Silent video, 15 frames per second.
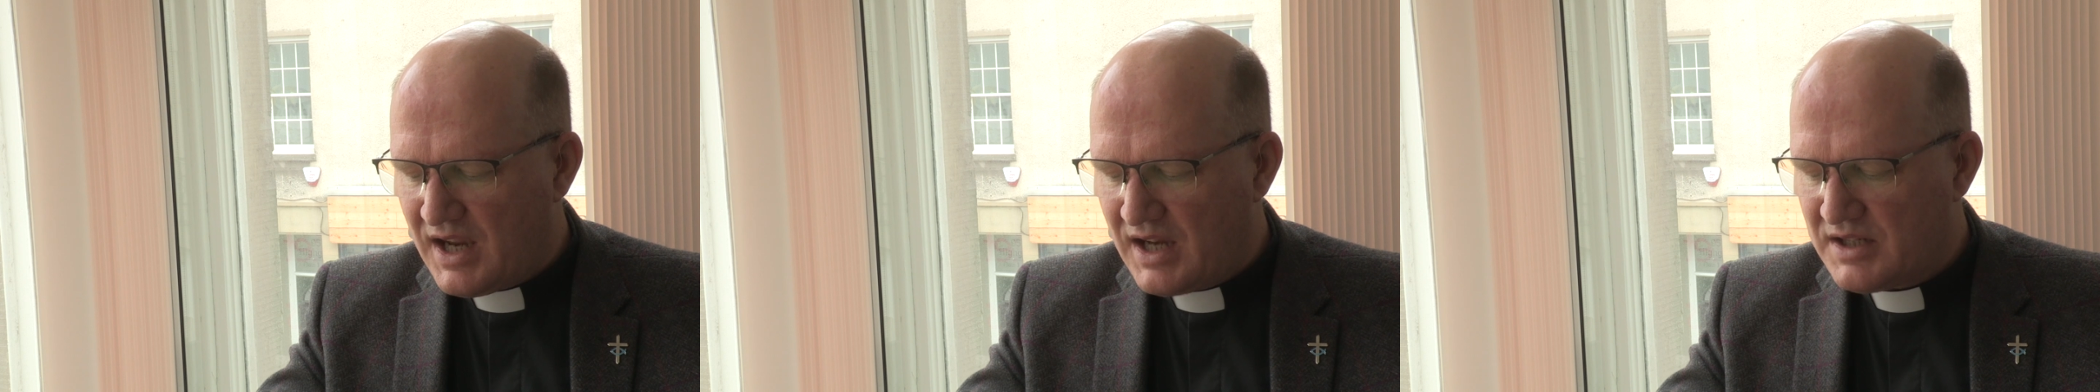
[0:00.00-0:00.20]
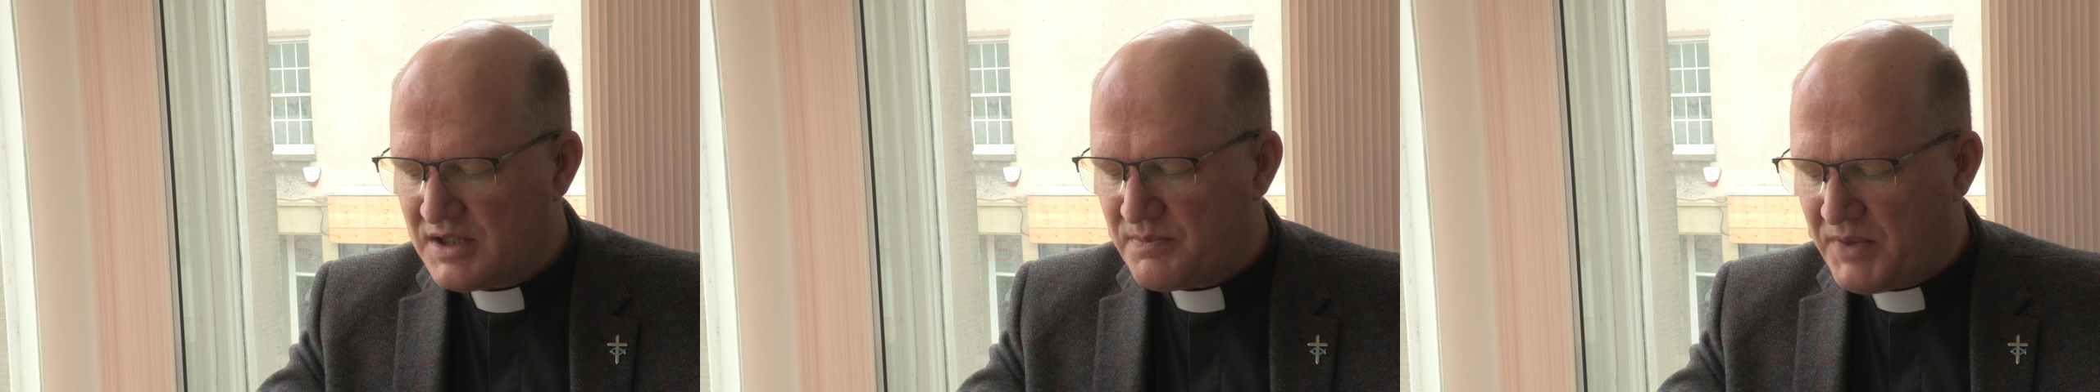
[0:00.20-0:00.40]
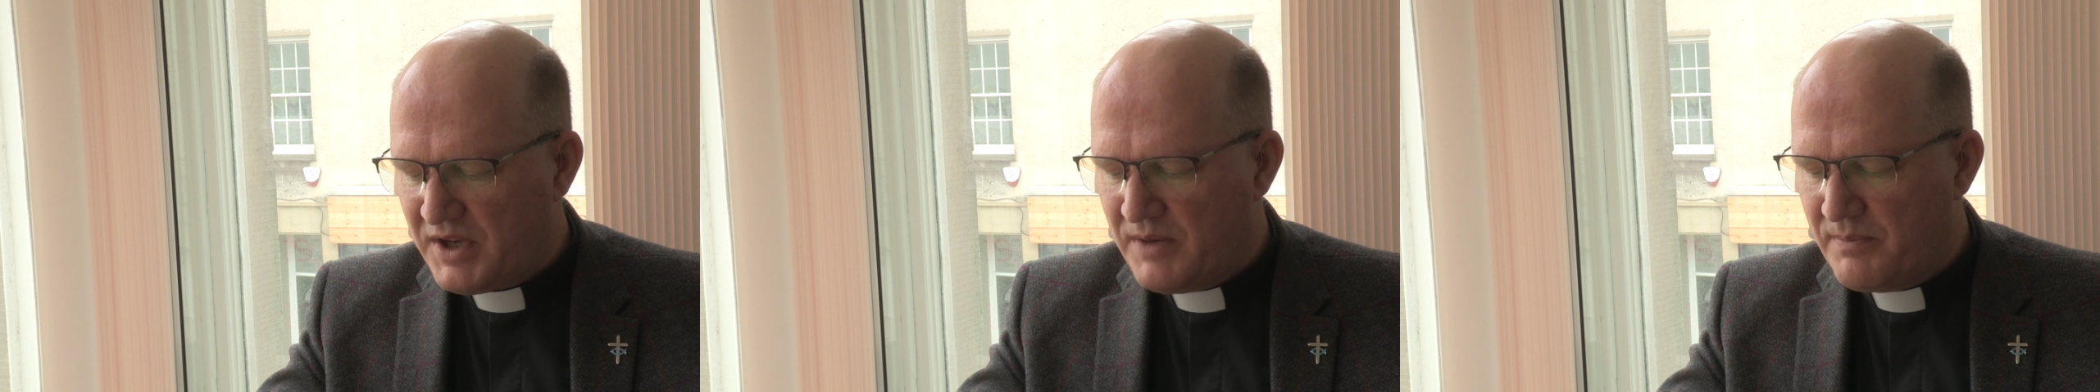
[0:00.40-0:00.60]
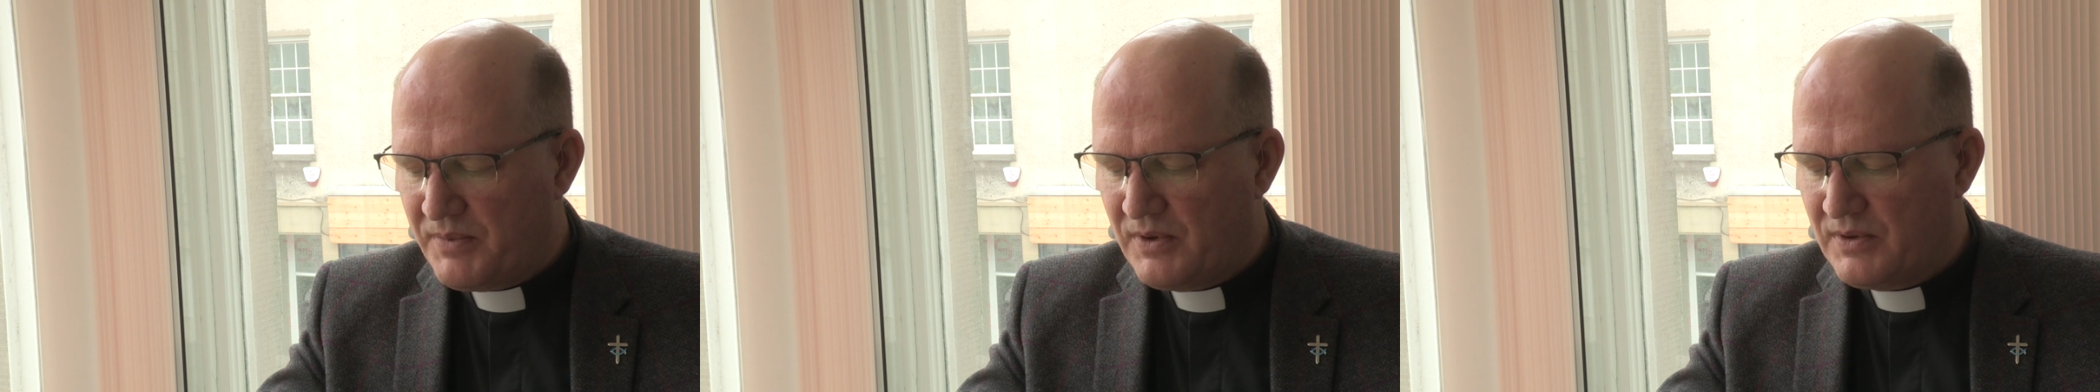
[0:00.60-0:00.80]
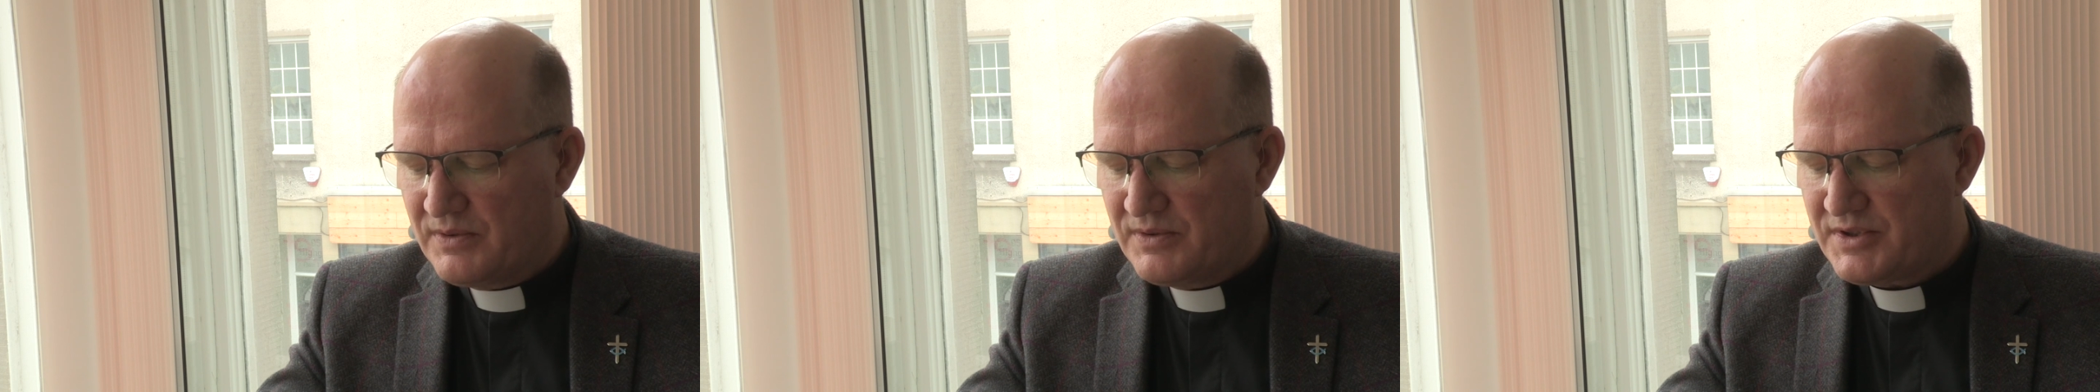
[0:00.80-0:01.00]
and
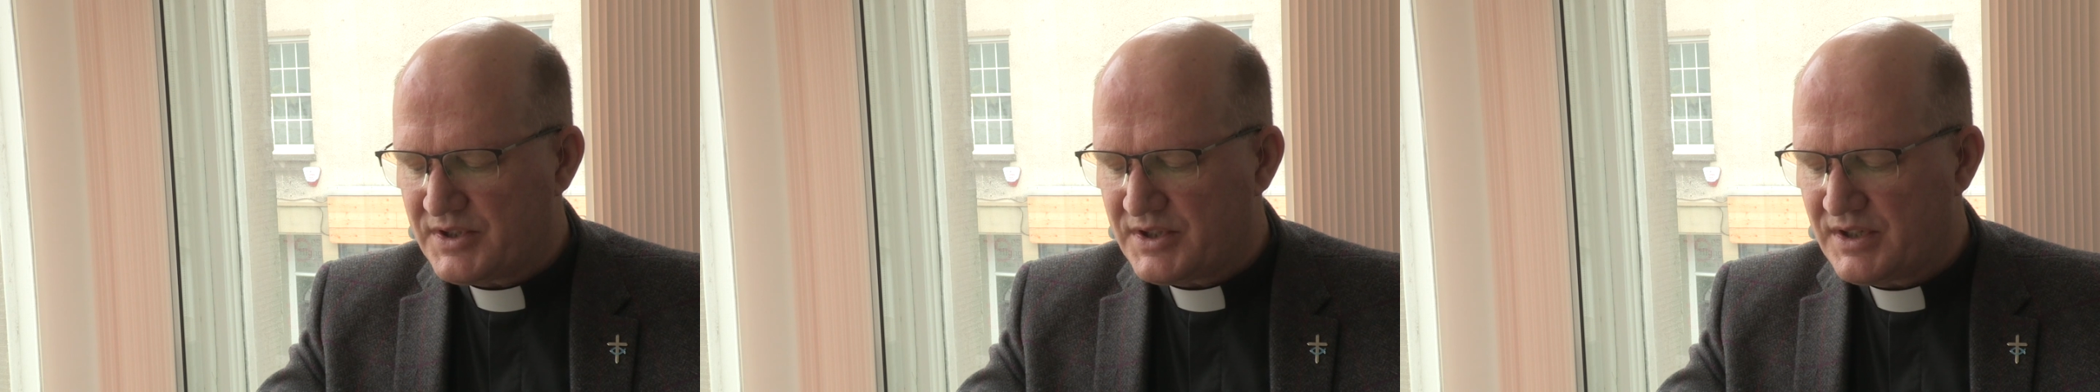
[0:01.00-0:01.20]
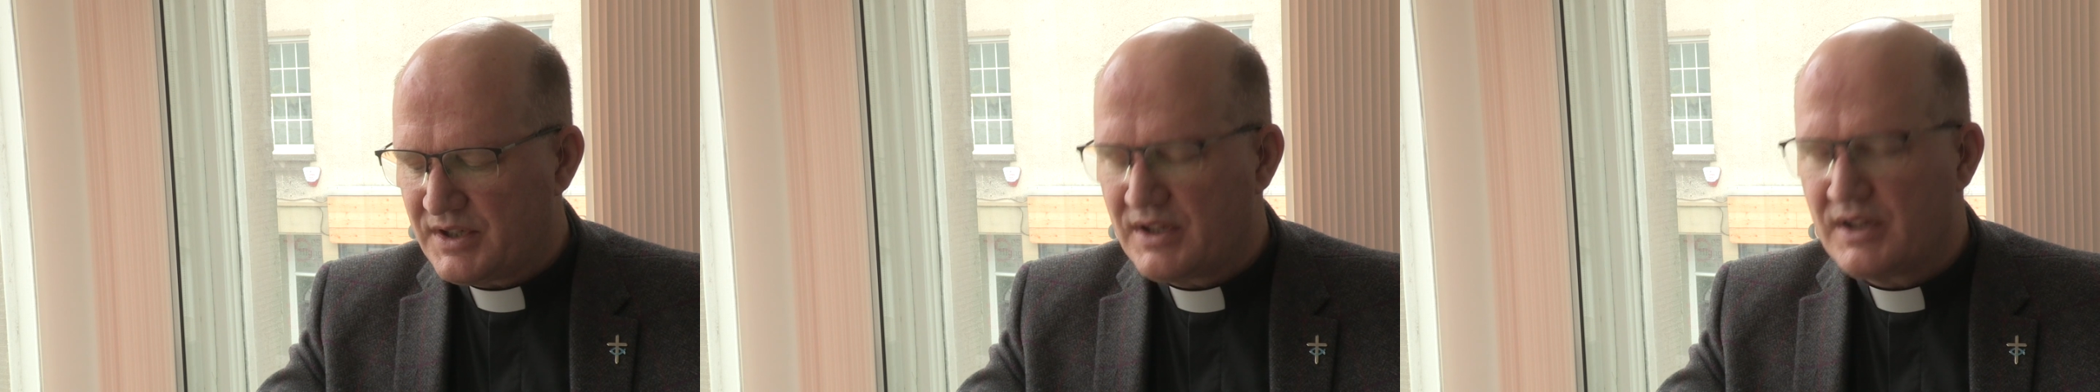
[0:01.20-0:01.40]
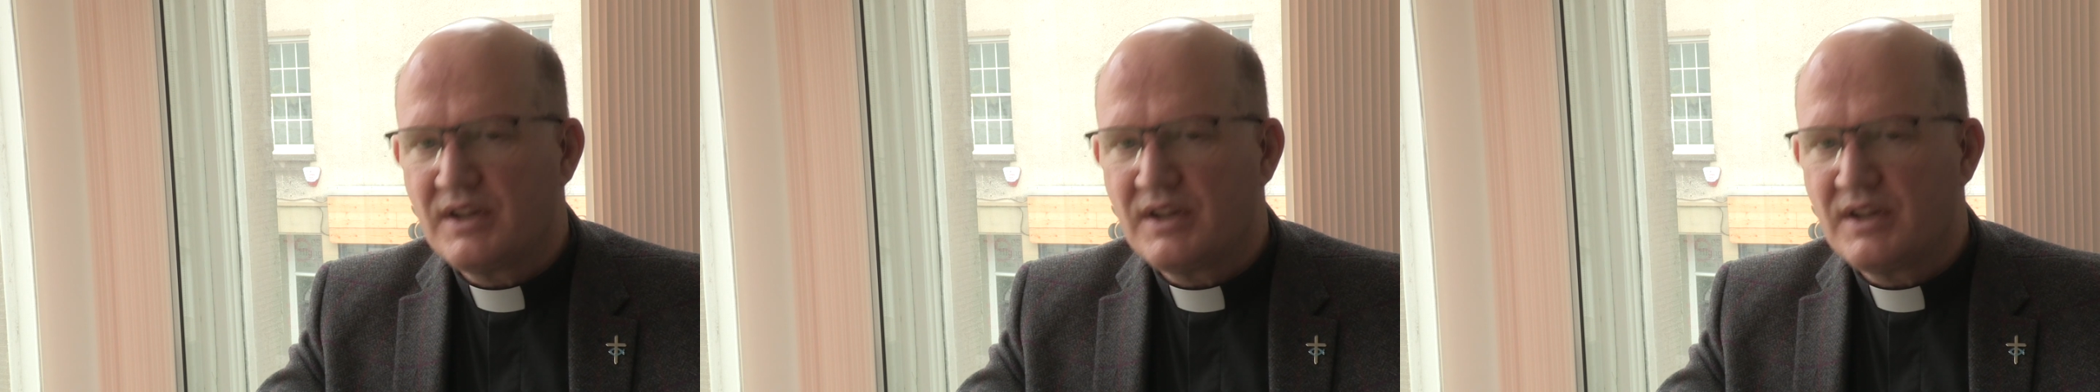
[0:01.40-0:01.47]
peoples,